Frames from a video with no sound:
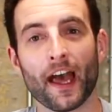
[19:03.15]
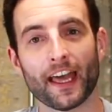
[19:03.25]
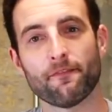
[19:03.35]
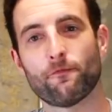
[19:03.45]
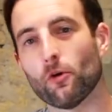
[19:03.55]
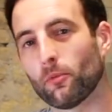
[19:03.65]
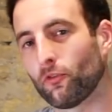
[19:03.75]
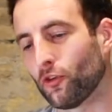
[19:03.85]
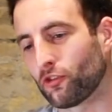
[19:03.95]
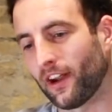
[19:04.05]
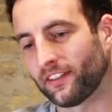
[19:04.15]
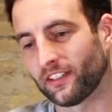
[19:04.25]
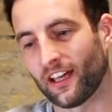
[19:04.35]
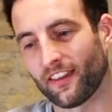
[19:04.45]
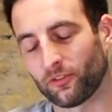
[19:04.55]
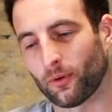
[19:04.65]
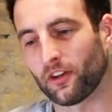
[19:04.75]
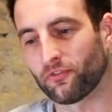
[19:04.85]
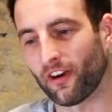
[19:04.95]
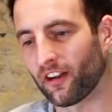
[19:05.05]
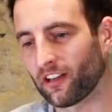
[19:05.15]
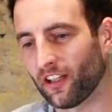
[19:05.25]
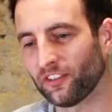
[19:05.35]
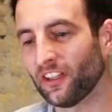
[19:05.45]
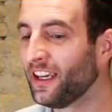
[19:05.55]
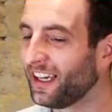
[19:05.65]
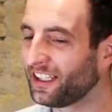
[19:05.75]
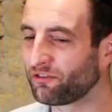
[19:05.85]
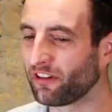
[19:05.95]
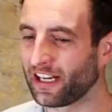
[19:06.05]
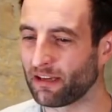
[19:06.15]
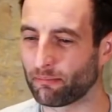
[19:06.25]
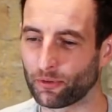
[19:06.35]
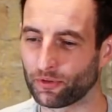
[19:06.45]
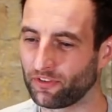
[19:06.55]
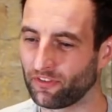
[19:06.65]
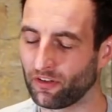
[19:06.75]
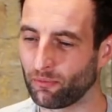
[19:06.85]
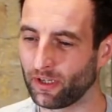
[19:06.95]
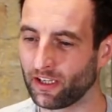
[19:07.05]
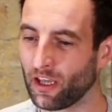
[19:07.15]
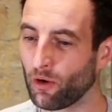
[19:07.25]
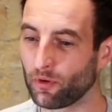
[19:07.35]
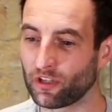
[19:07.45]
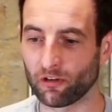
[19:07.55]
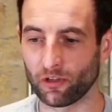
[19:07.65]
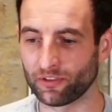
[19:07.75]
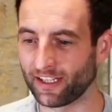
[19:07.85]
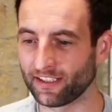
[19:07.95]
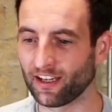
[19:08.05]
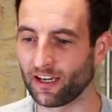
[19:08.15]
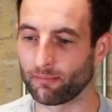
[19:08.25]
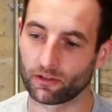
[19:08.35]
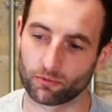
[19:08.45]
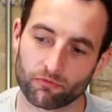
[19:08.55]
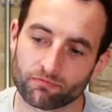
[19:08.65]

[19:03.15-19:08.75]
And in Formula 4 racing like this where it's very close, it's really important that we don't lose any time because